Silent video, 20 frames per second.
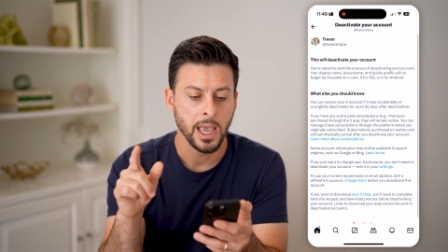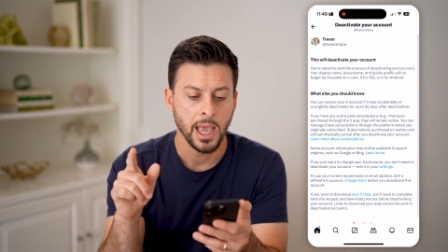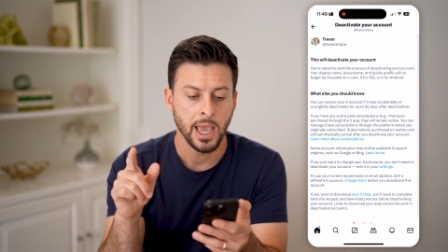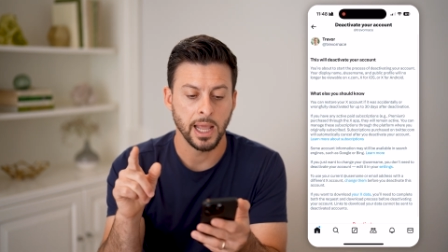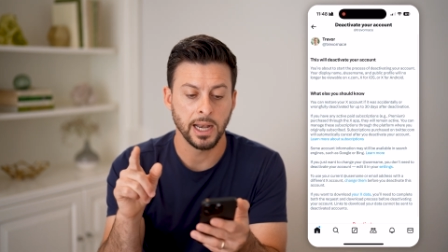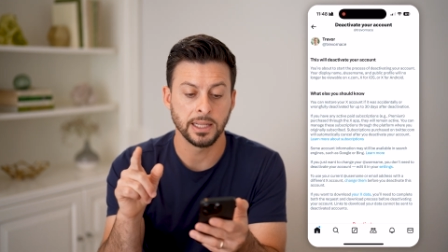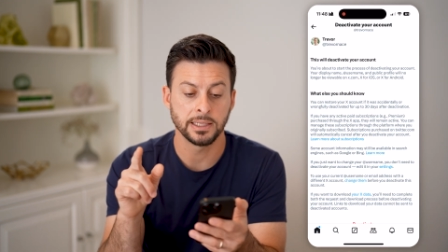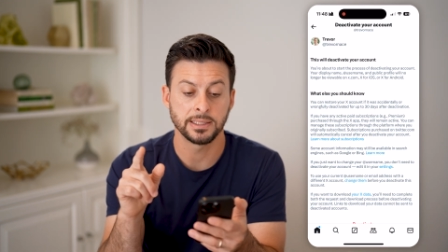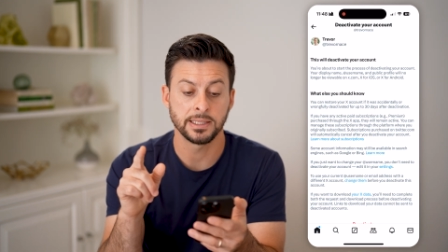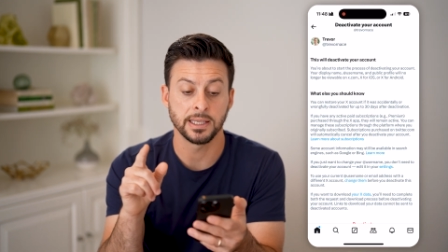
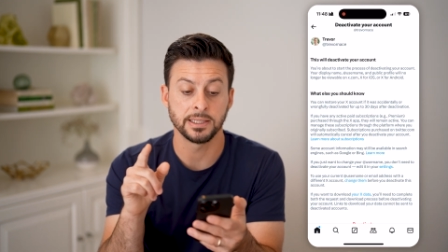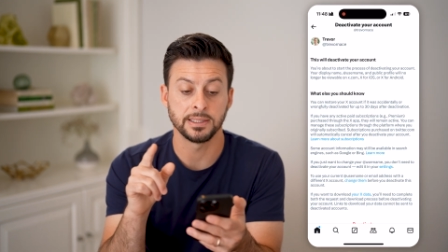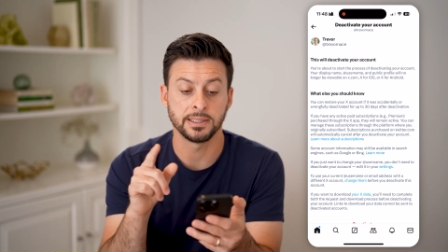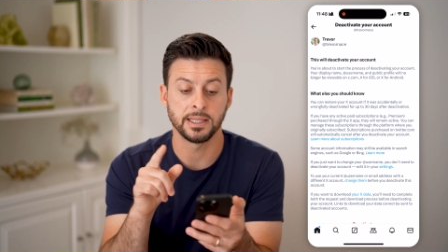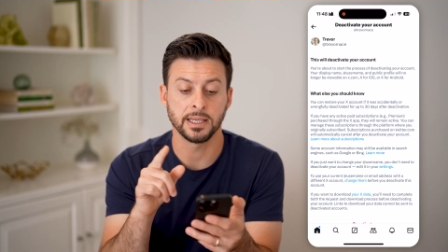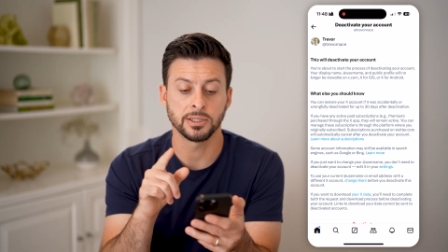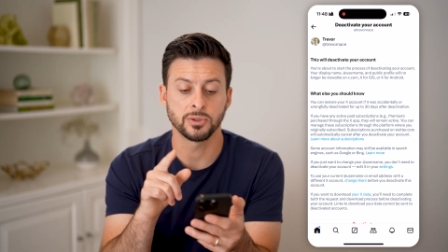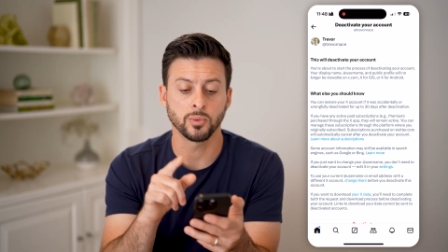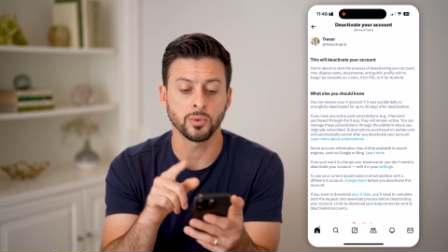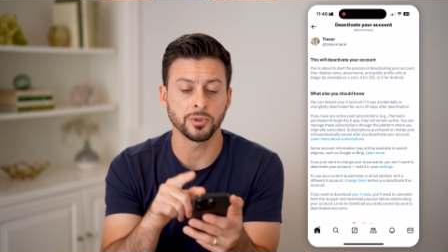And it says
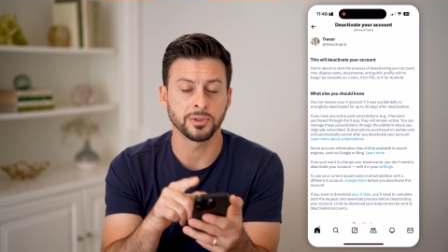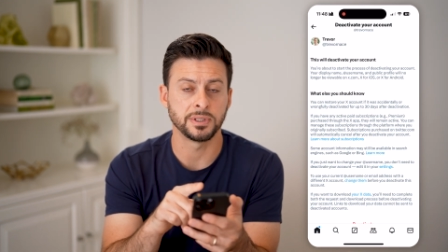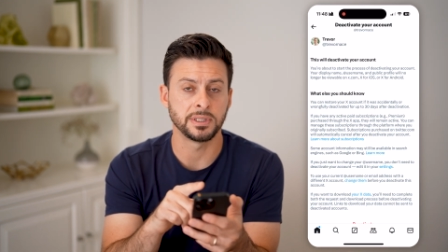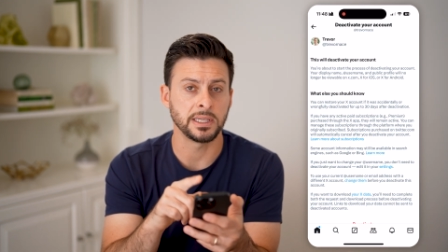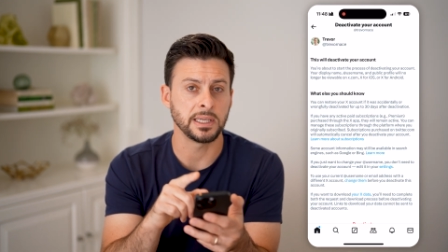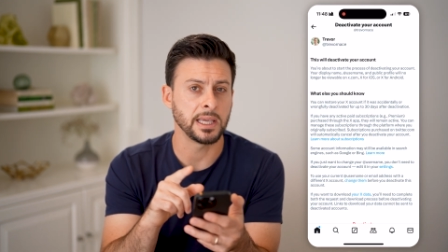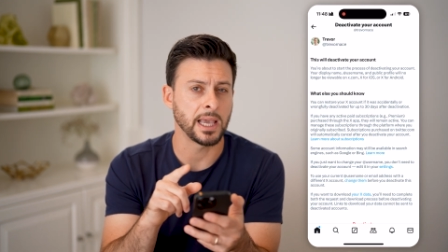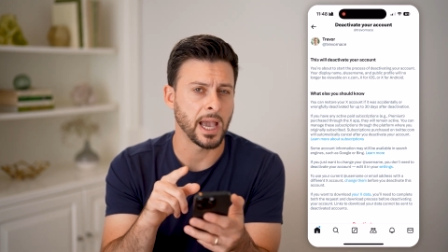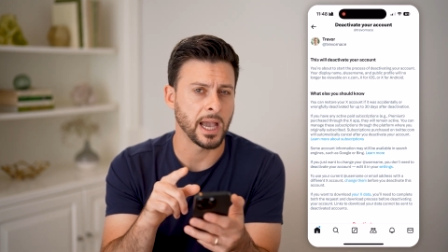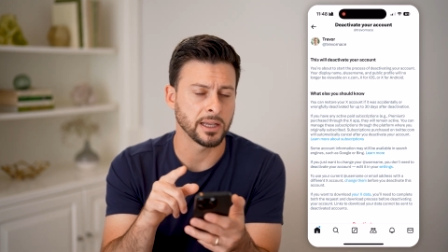this will
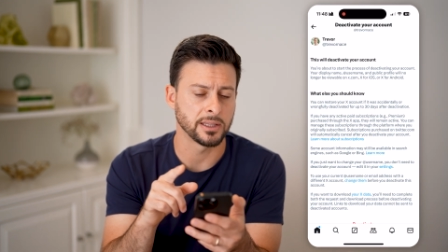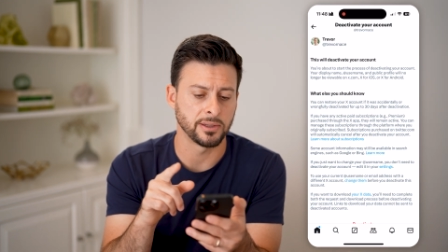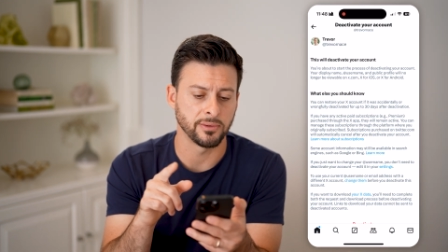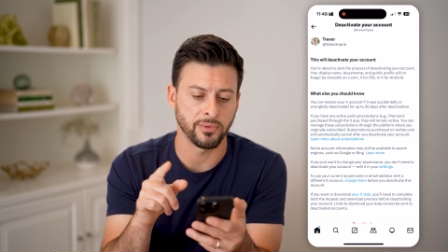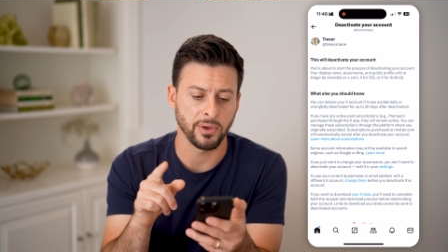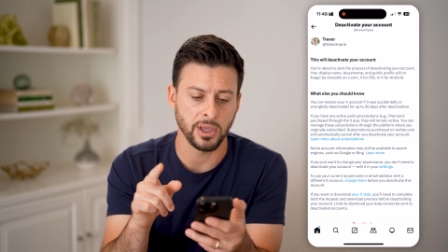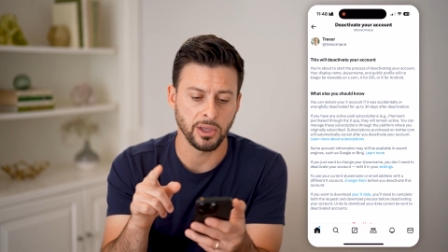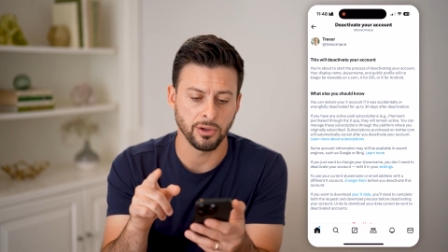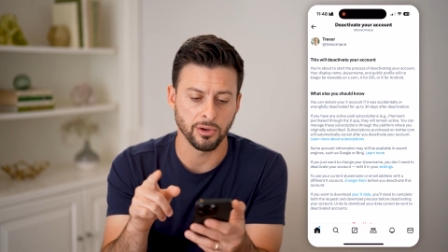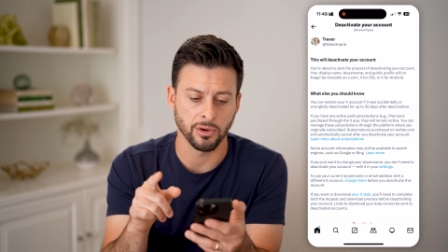
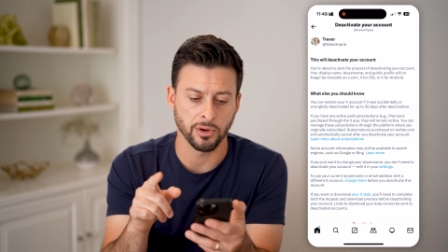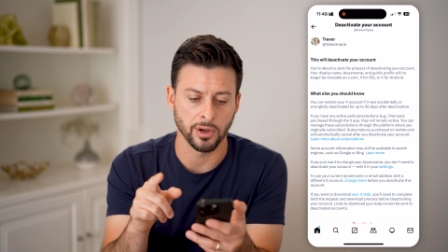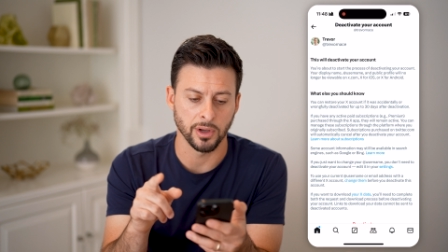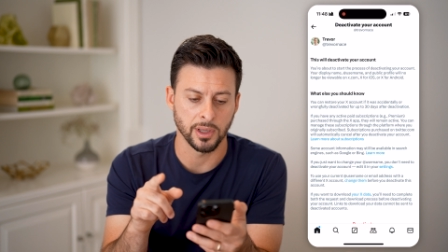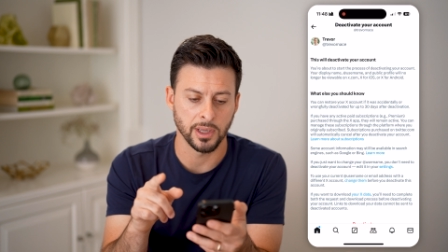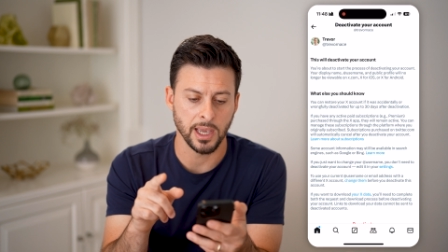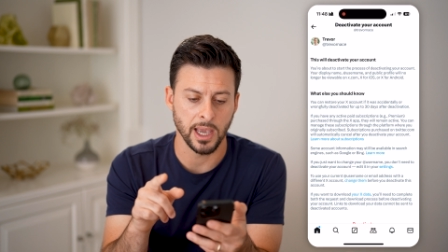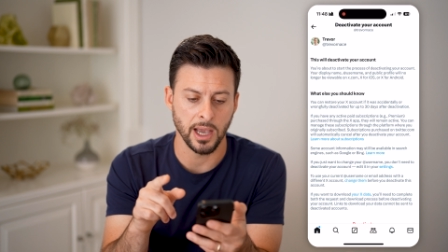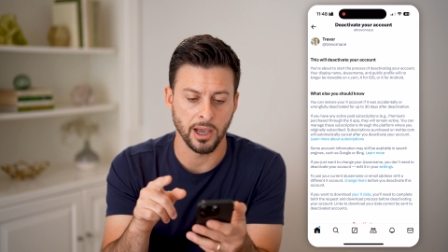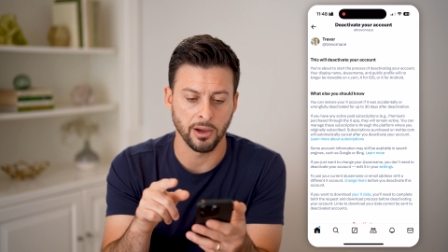deactivate your
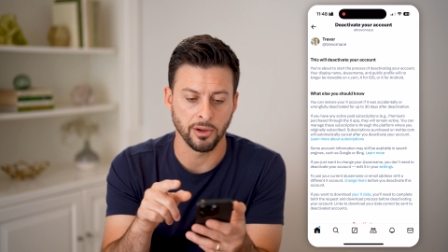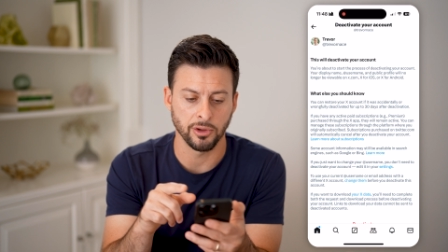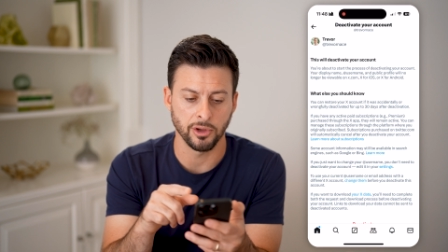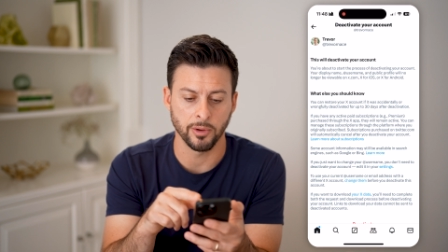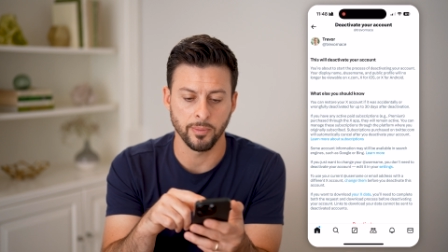account.